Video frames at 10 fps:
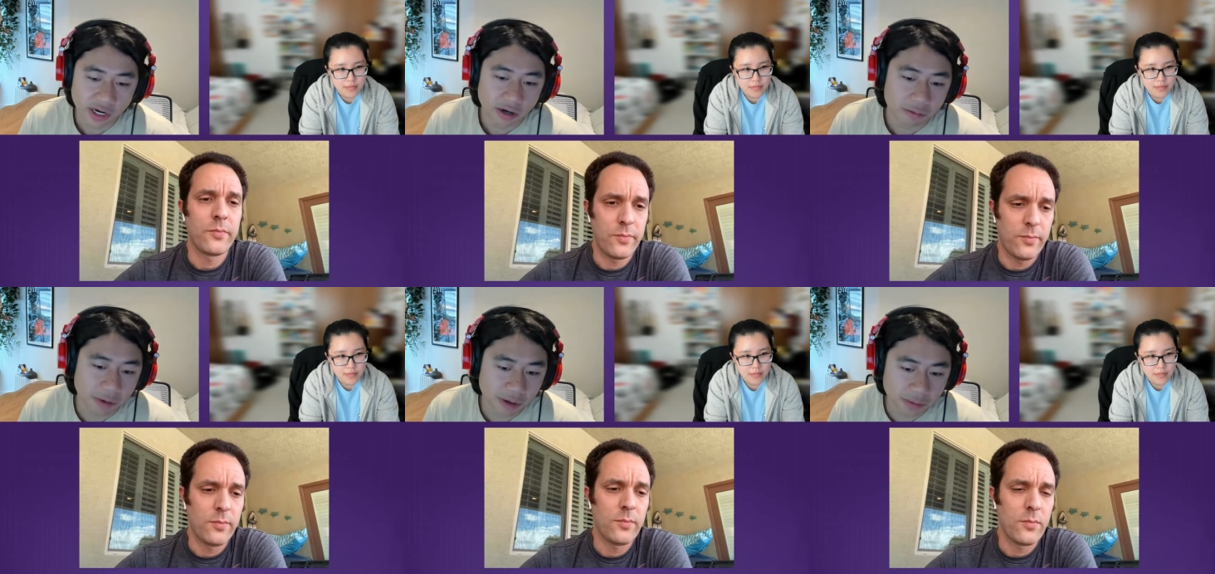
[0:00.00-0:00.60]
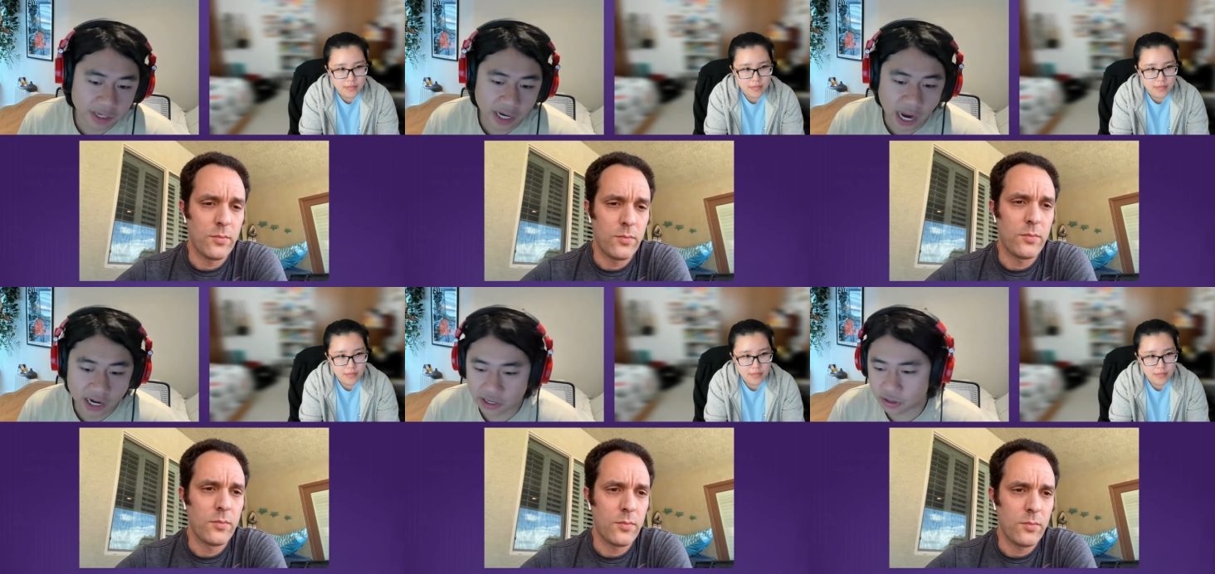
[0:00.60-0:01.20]
Speaker 1: where we added
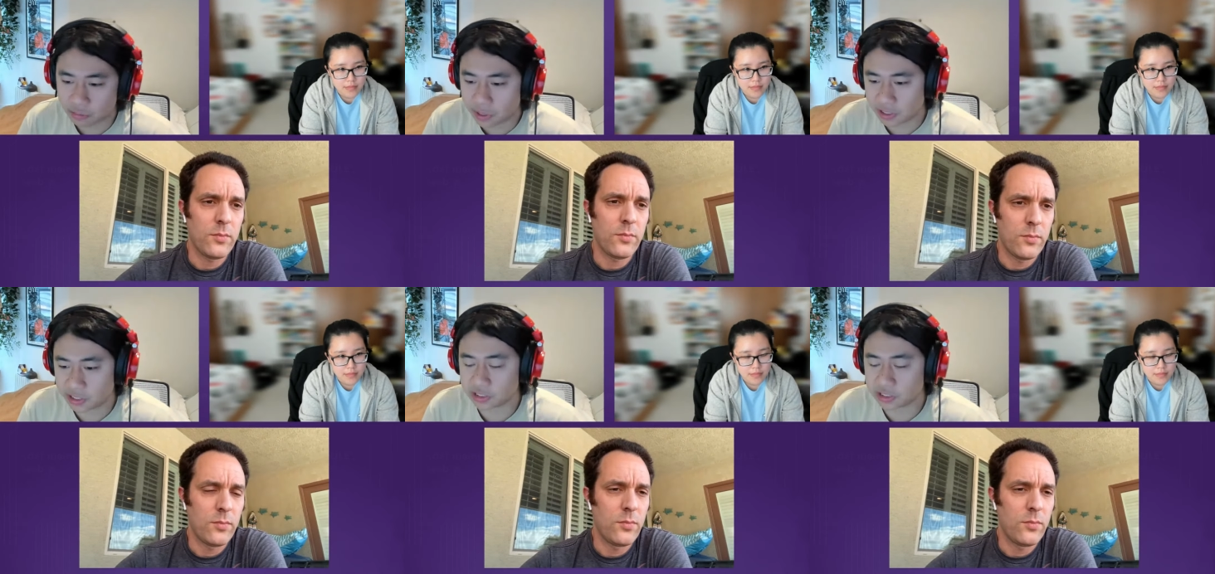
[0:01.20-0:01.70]
an awareness